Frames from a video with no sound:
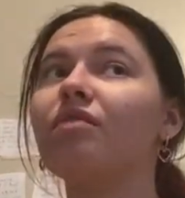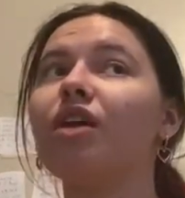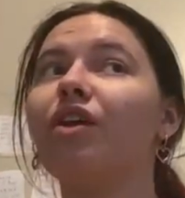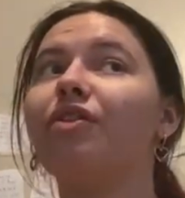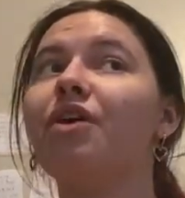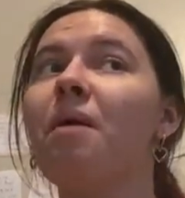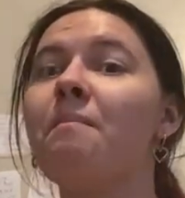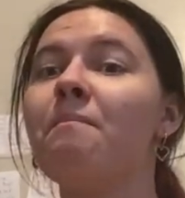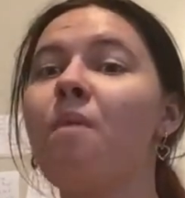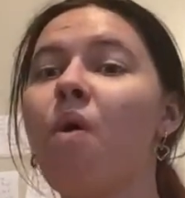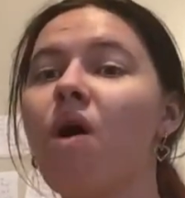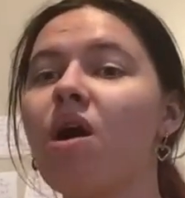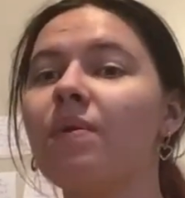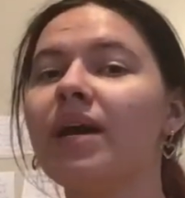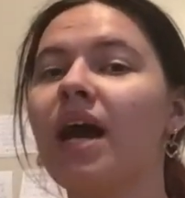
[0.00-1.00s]
the
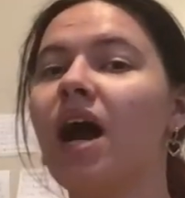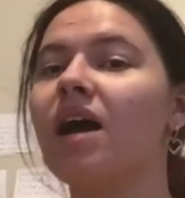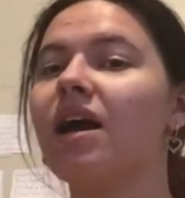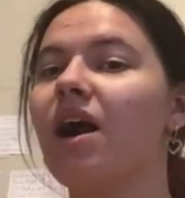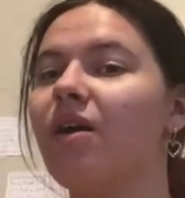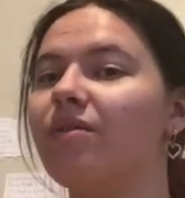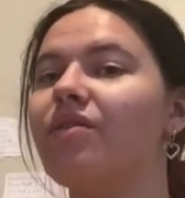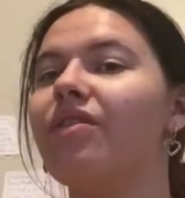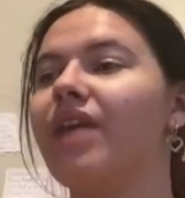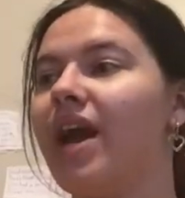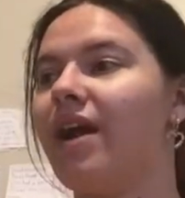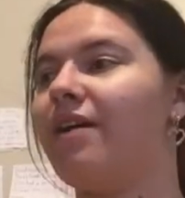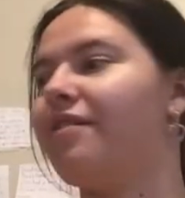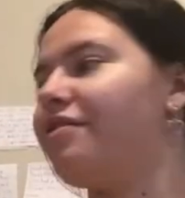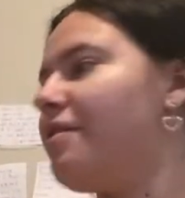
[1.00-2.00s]
more we hung out
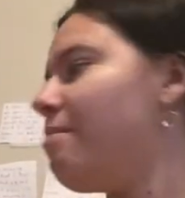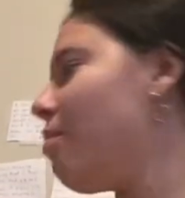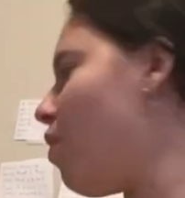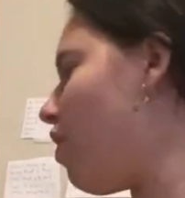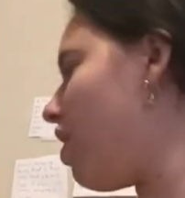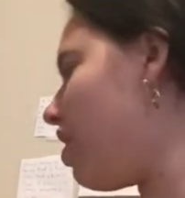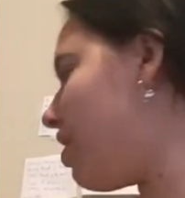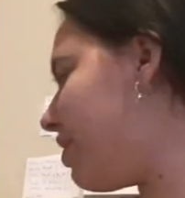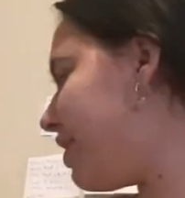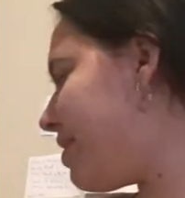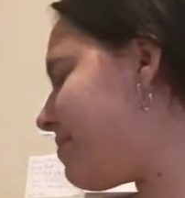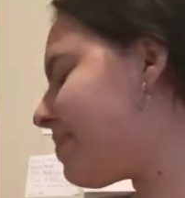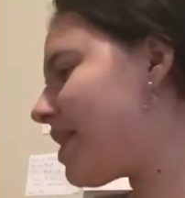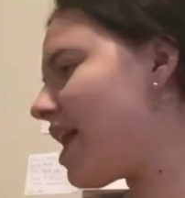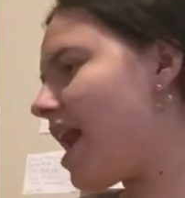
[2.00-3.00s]
there, the more
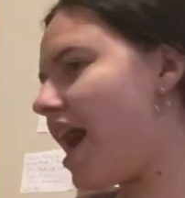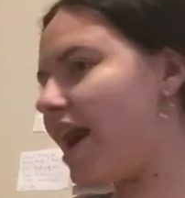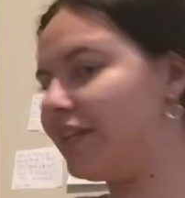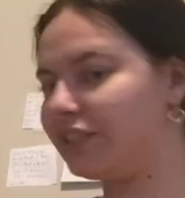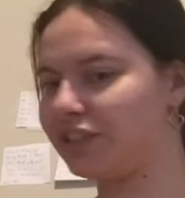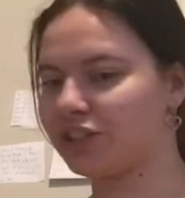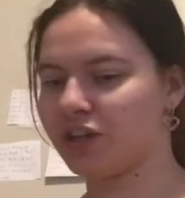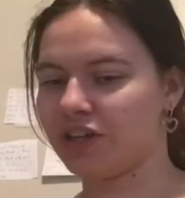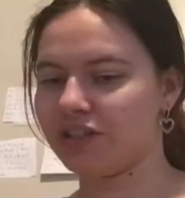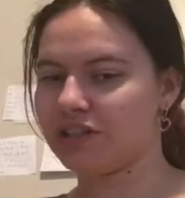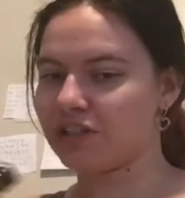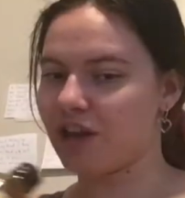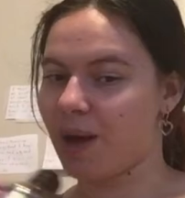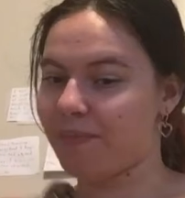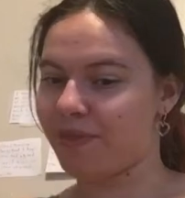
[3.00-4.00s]
I just couldn't
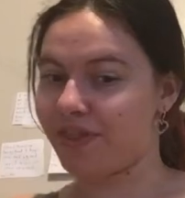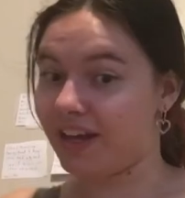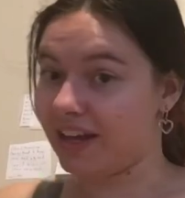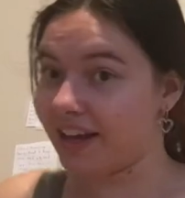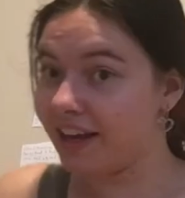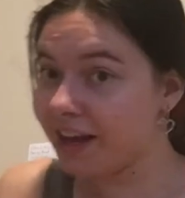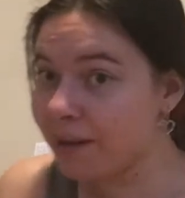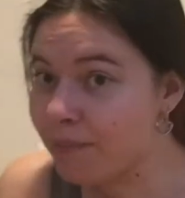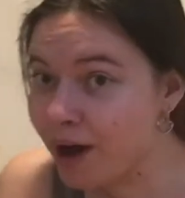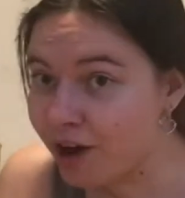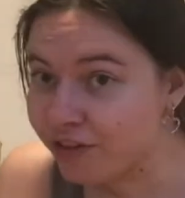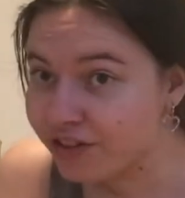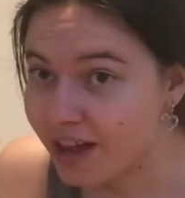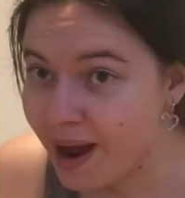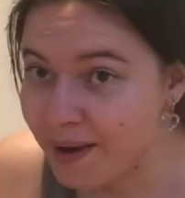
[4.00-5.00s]
stop thinking
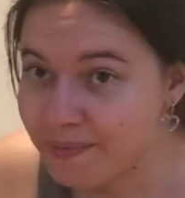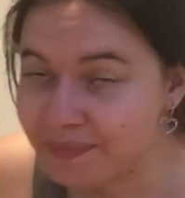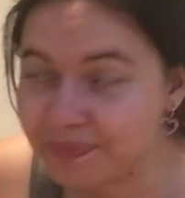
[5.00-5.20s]
about them.